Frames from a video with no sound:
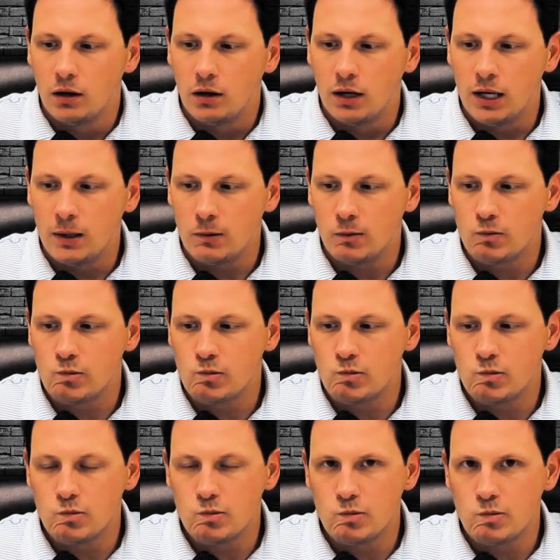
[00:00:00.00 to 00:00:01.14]
Now,
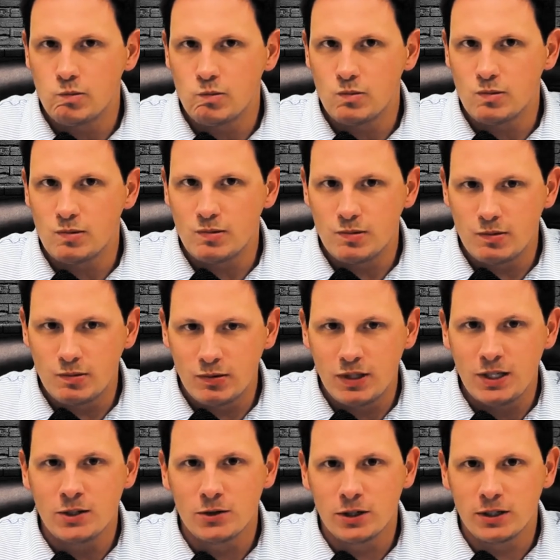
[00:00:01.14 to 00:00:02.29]

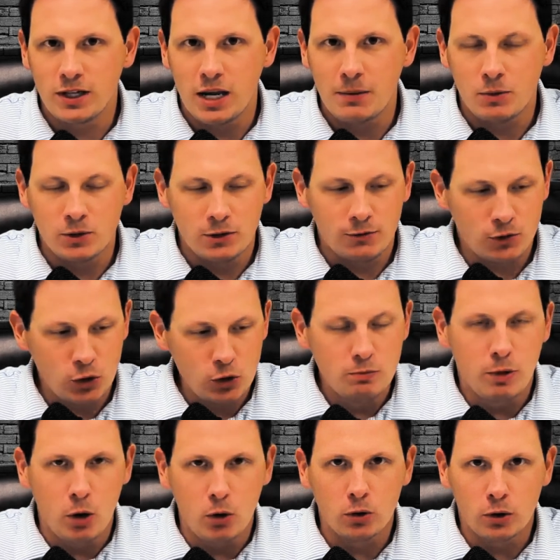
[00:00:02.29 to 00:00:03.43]
these are examples of two
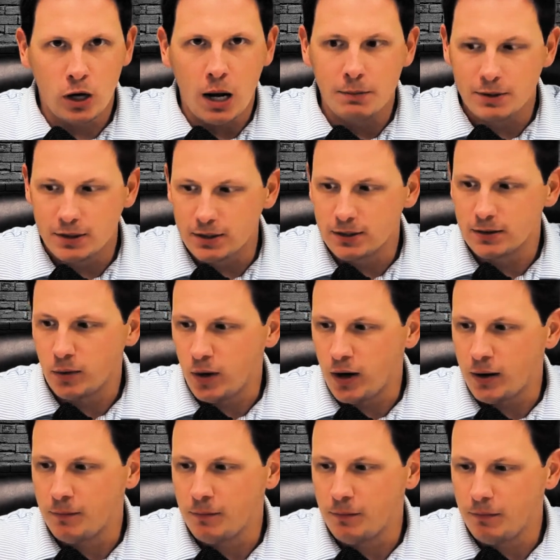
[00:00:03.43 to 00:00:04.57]
polar opposites, okay?
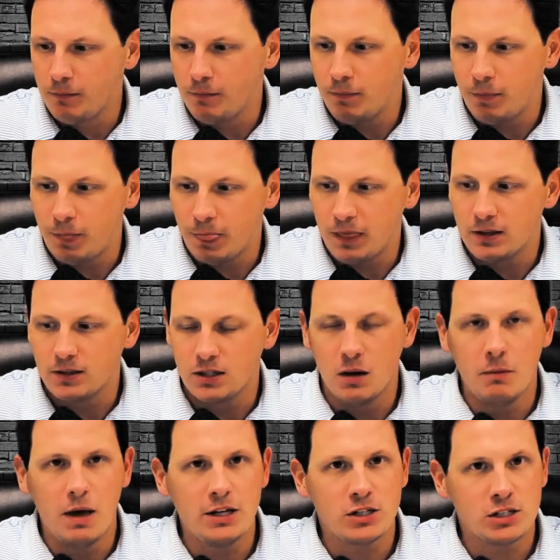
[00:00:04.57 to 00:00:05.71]
Some
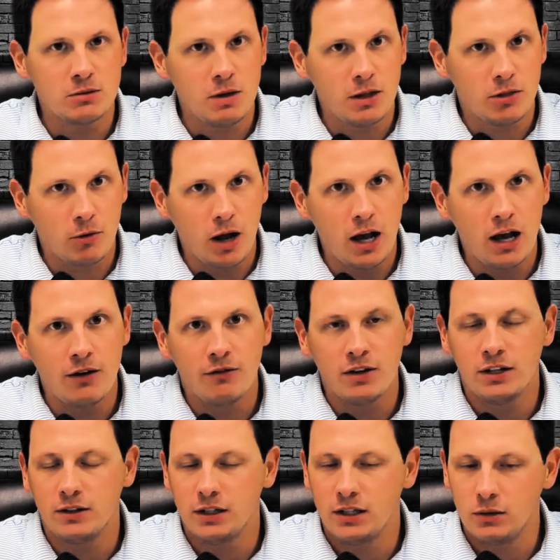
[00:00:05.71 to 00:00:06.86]
agents may thrive
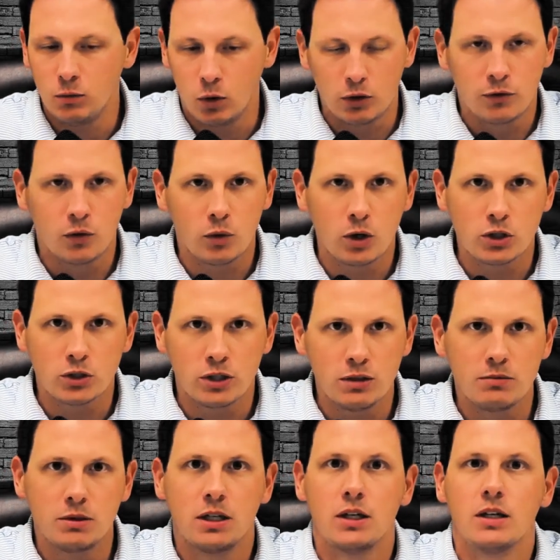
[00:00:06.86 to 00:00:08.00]
in the word-for-word
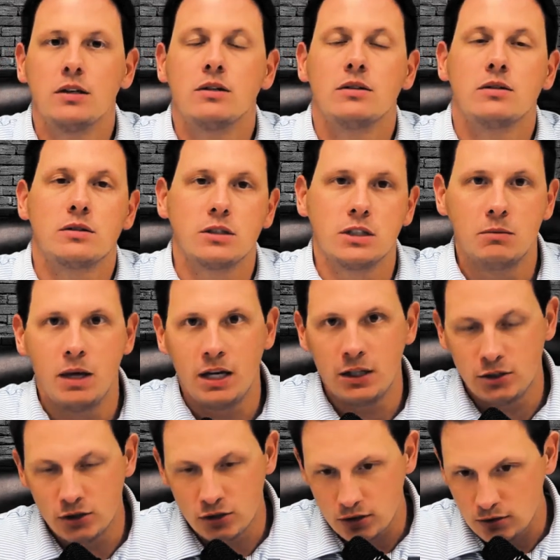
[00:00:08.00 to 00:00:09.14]
script. Some
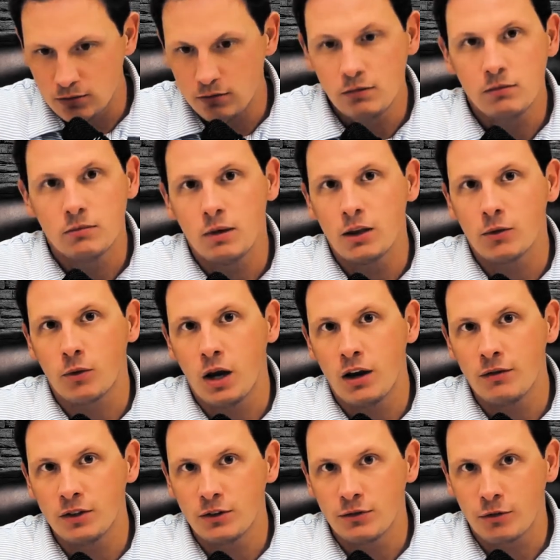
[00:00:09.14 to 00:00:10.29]
agents may
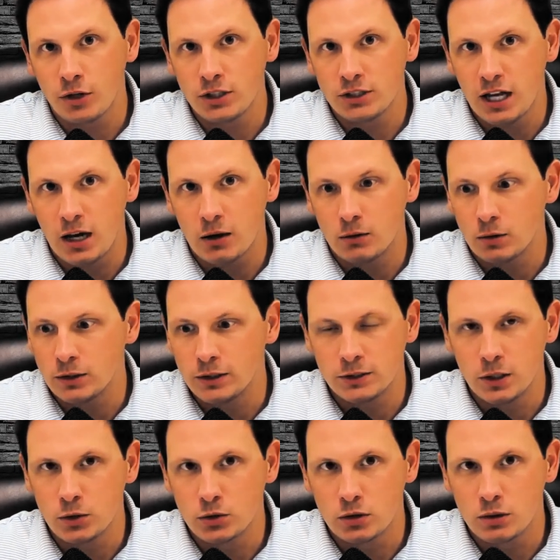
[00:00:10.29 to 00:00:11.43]
thrive in the freestyle, where there's
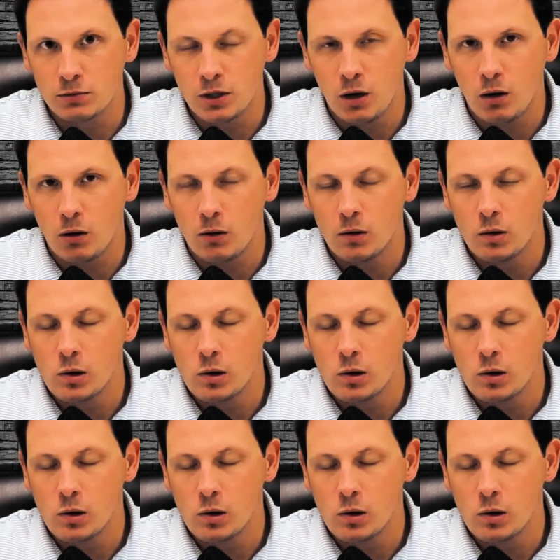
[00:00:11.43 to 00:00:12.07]
no script at all.